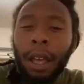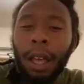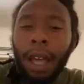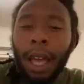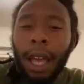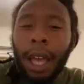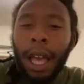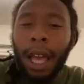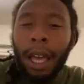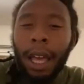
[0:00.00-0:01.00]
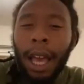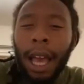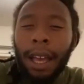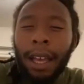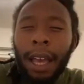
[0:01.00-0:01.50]
What do you mean by
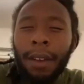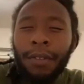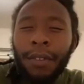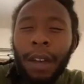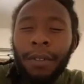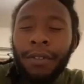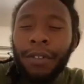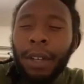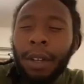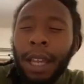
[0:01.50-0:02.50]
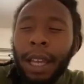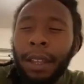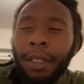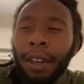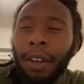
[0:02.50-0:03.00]
that? I feel like
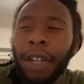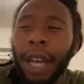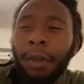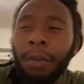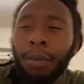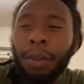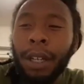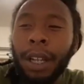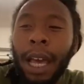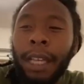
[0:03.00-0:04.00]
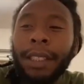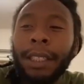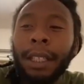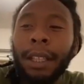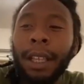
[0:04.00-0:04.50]
they're not
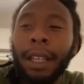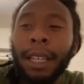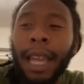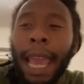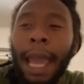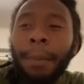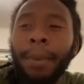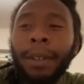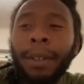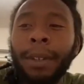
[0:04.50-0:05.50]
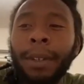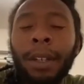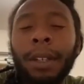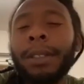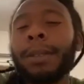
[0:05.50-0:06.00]
realizing the
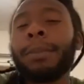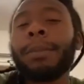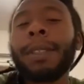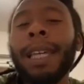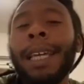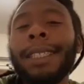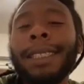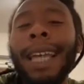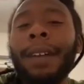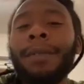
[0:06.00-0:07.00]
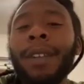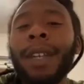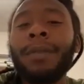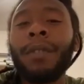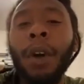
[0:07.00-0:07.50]
capitalism that has gotten
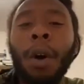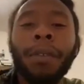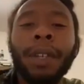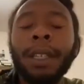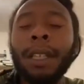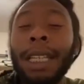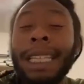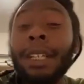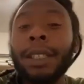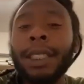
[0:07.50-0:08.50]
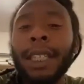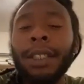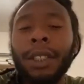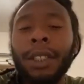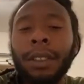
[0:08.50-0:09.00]
involved in the
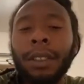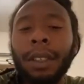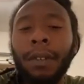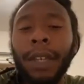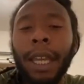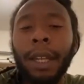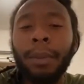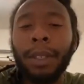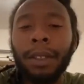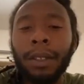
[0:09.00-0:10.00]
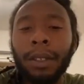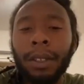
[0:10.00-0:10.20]
legalization of cannabis.